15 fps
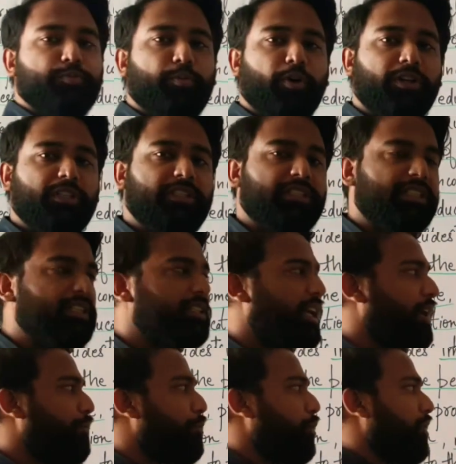policies
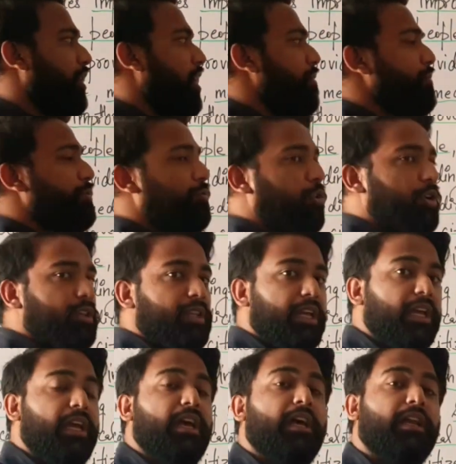and programs for
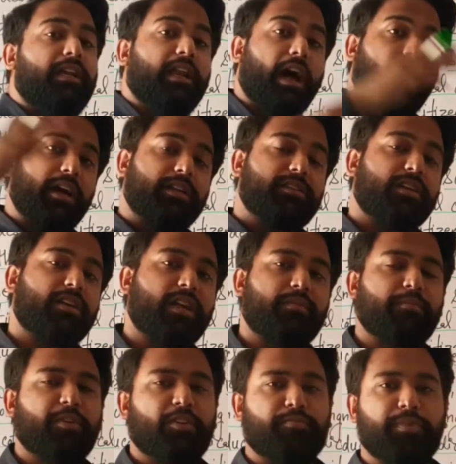the larger
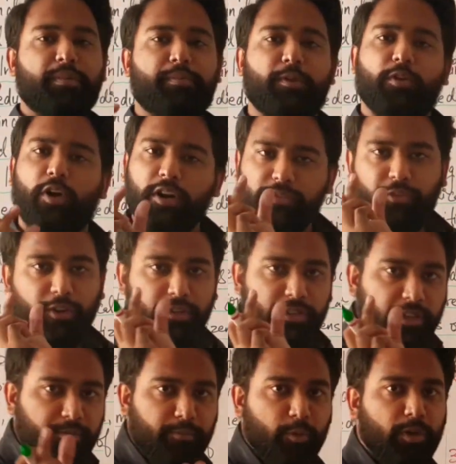number of people, not for
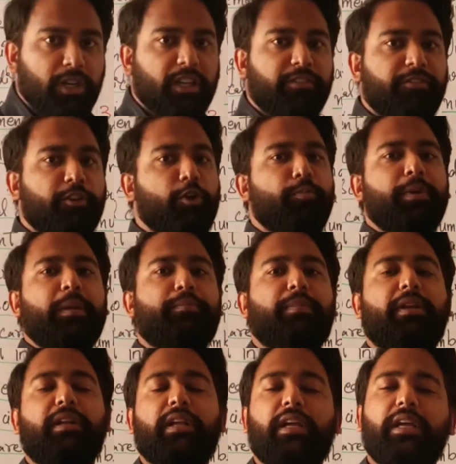some only few
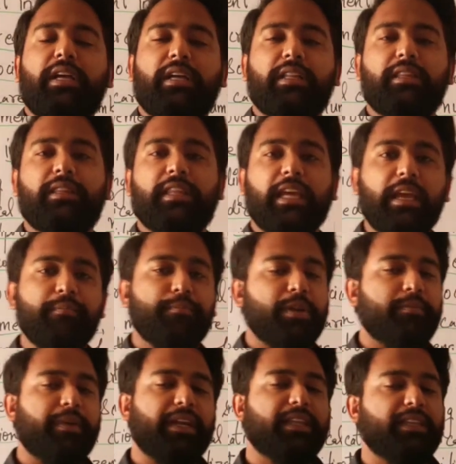people. They
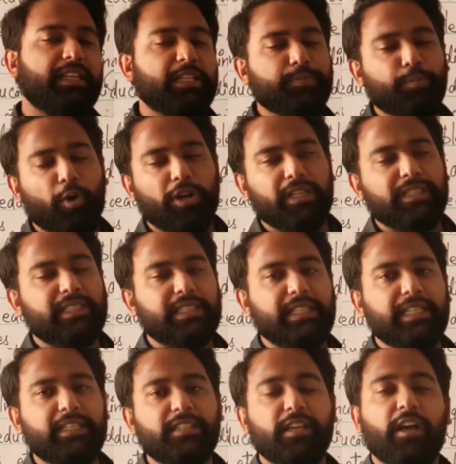implement these
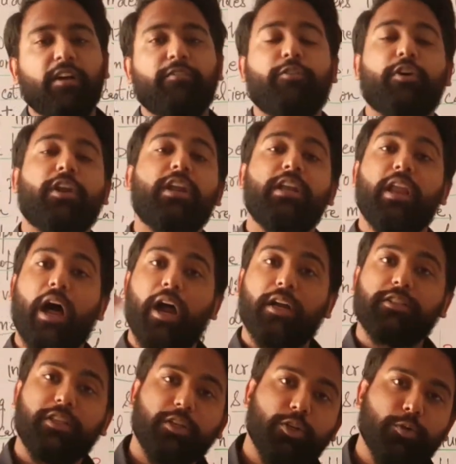policies for a
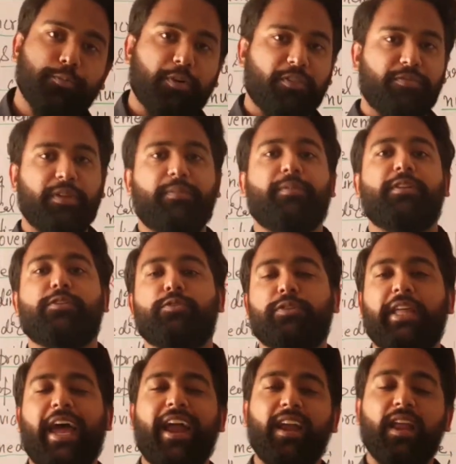larger group of people so
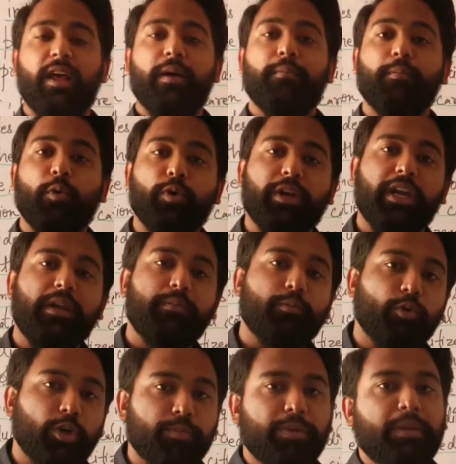that more and
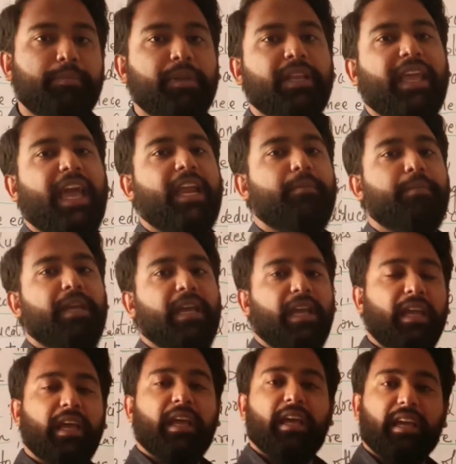more people can
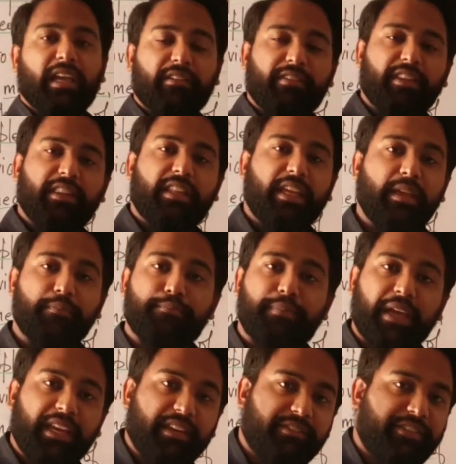be given the
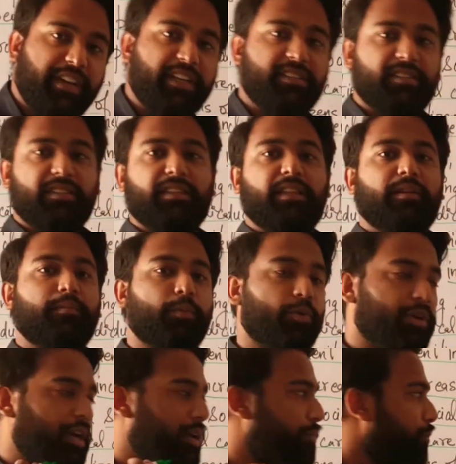benefits, more
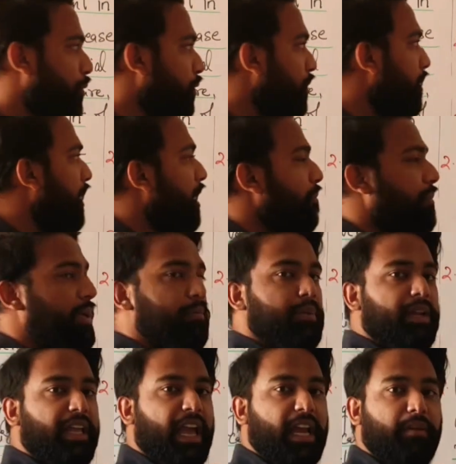and more people
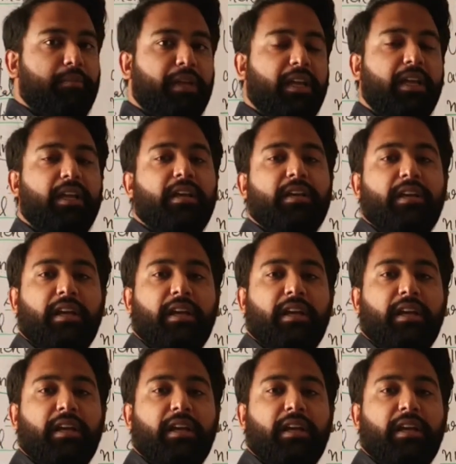can be